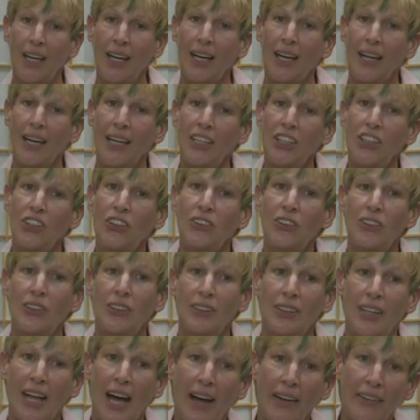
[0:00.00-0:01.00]
And you can
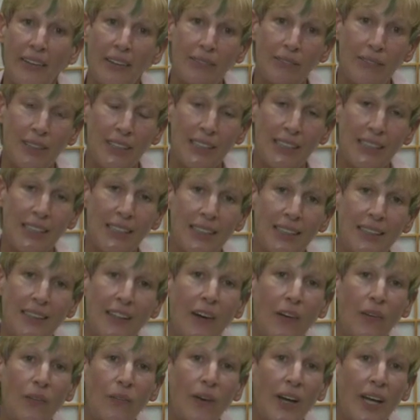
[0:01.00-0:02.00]
allow them to see it
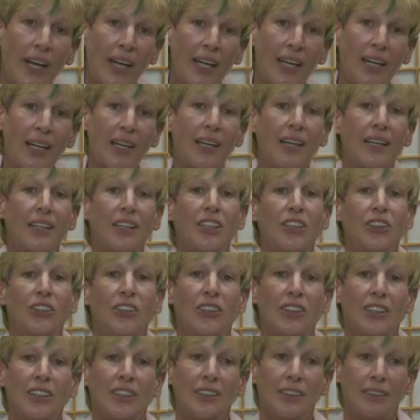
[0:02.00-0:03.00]
their way and you
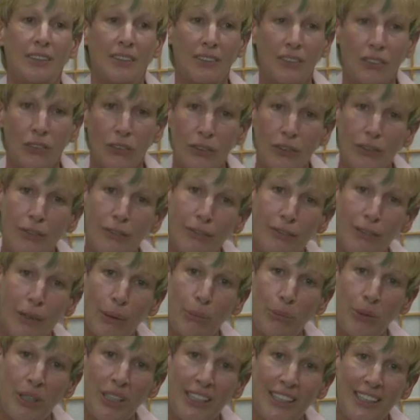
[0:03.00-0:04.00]
can learn
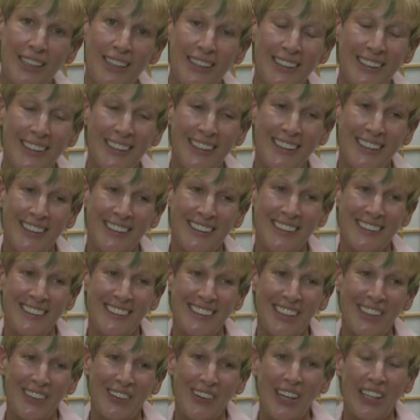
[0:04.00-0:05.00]
from it
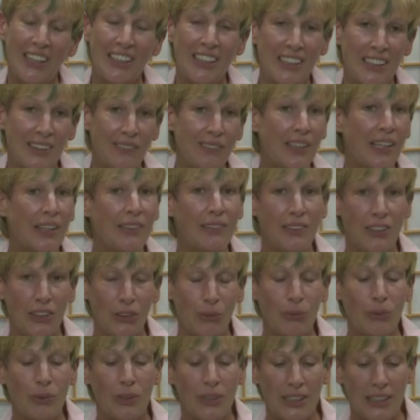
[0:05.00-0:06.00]
so, and sometimes it
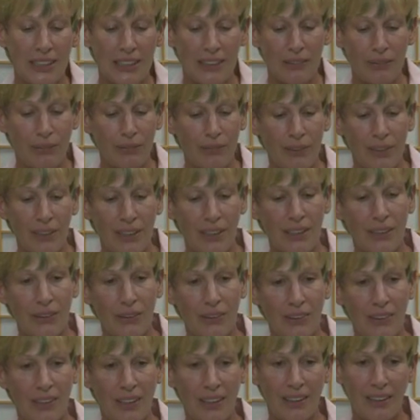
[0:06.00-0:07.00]
really is funny that
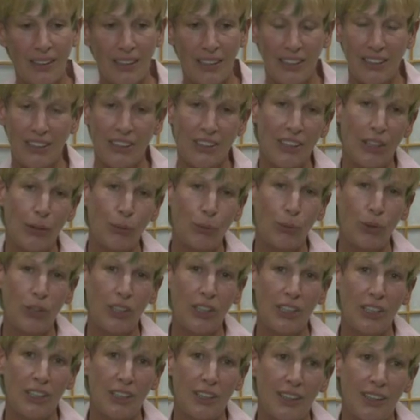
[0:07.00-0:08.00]
the things that
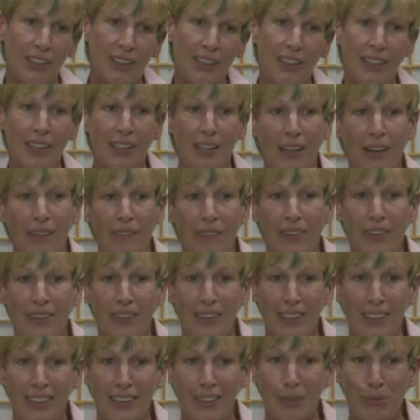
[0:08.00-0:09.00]
we think of, the
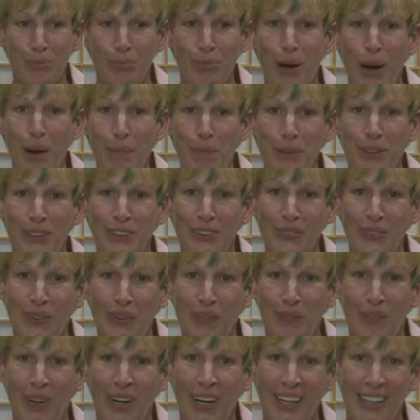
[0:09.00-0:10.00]
things that pop into our
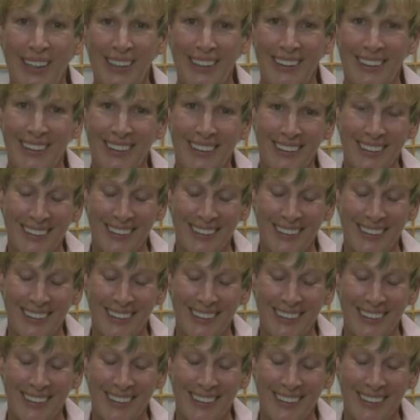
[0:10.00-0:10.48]
mind.